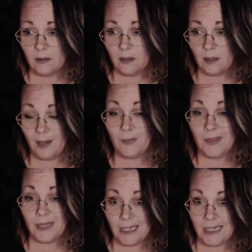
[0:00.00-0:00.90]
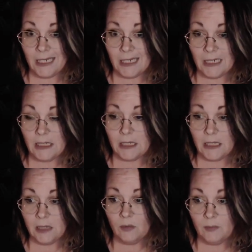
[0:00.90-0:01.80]
I'm thinking
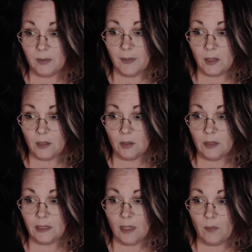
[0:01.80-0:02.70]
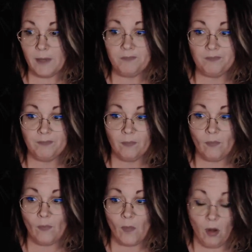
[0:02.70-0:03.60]
it would be better doing it that way.
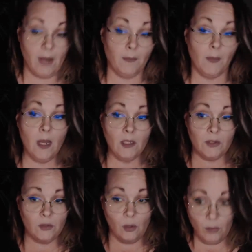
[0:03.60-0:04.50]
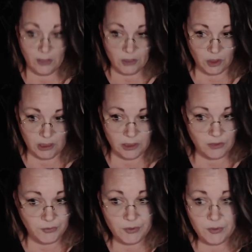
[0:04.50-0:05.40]
Okay, so no
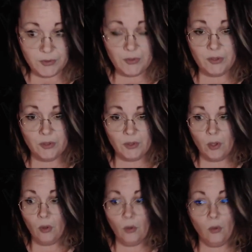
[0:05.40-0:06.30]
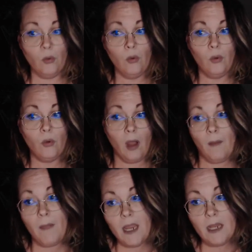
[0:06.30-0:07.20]
questions, no
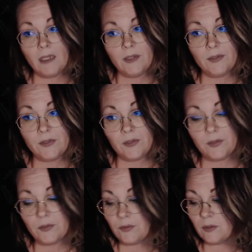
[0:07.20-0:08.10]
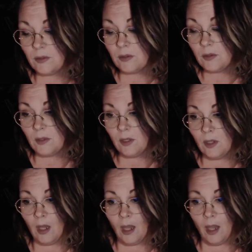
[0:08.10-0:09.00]
comments.
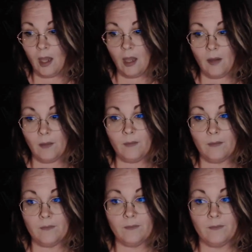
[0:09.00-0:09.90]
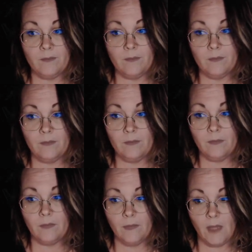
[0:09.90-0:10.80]

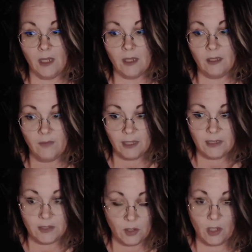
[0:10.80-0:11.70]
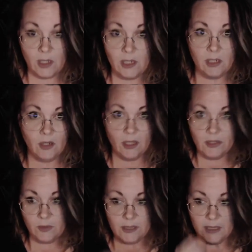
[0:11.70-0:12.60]
If I get started and you guys want to say